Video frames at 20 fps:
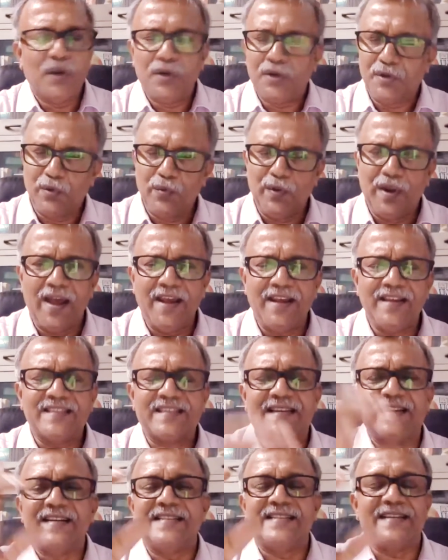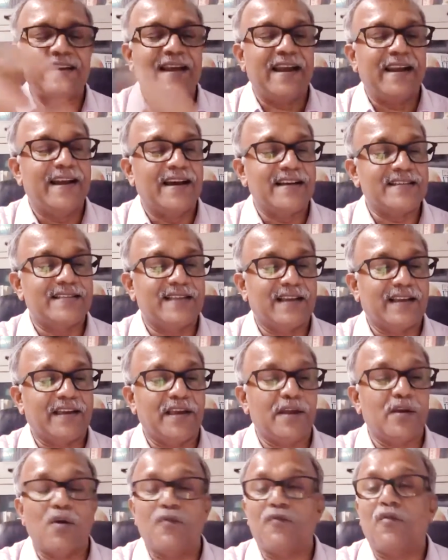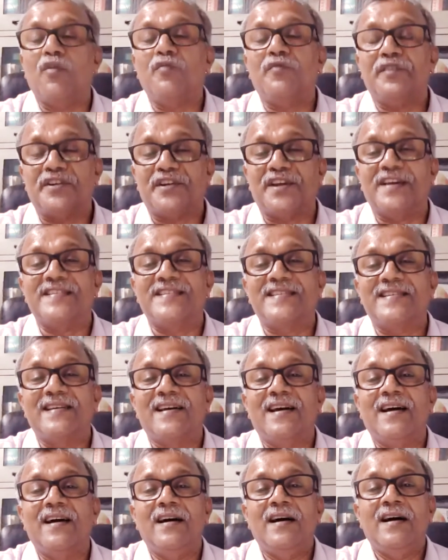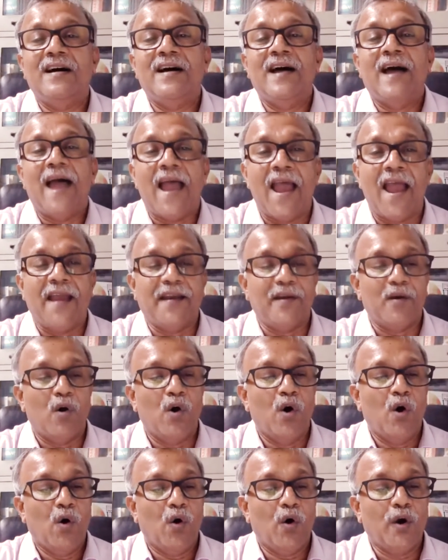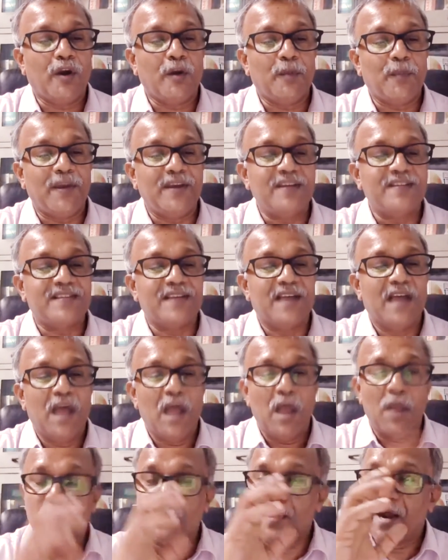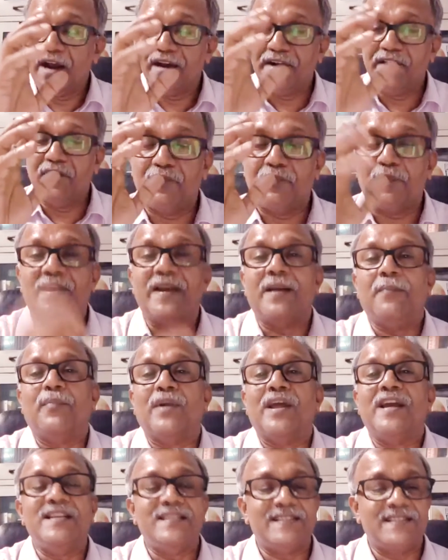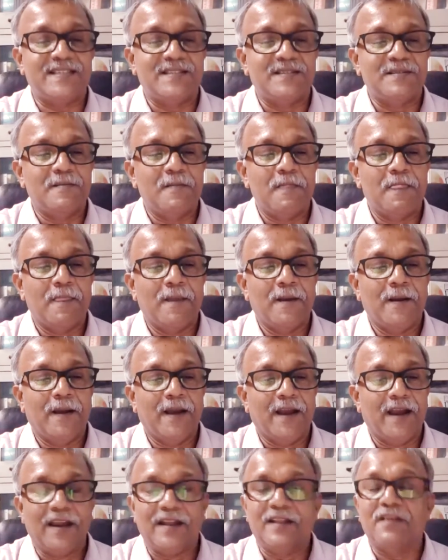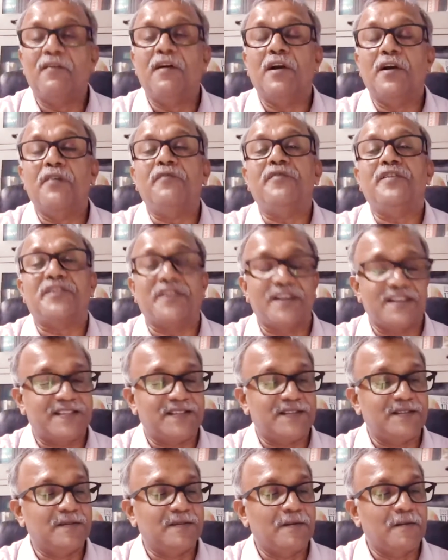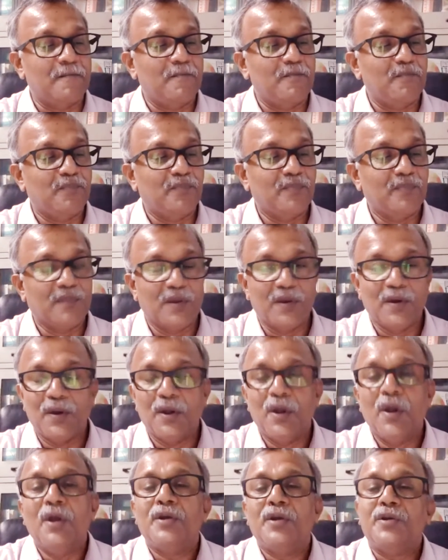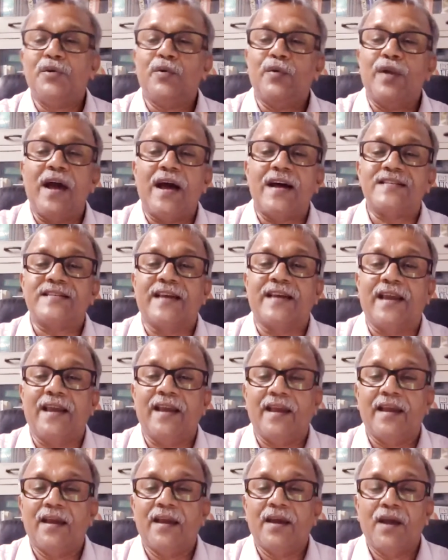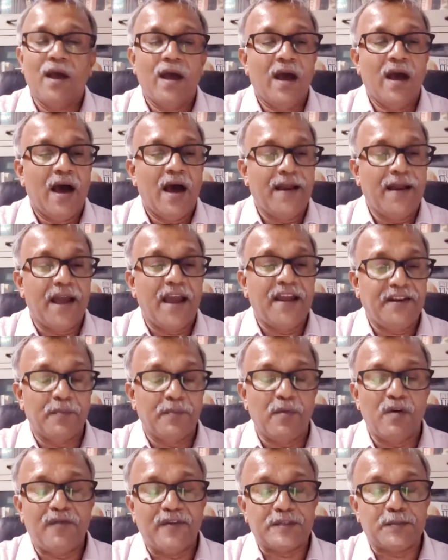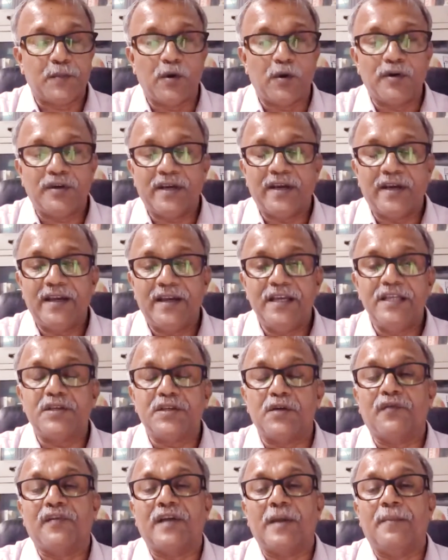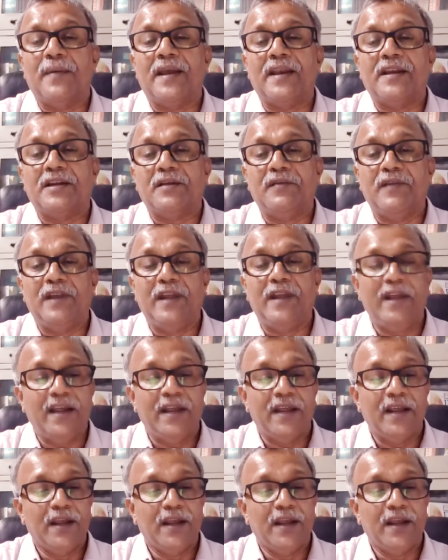Tuna is considered as the king of all fishes and occupies a pride place in the world of fishes. Tuna as an item of export is of comparatively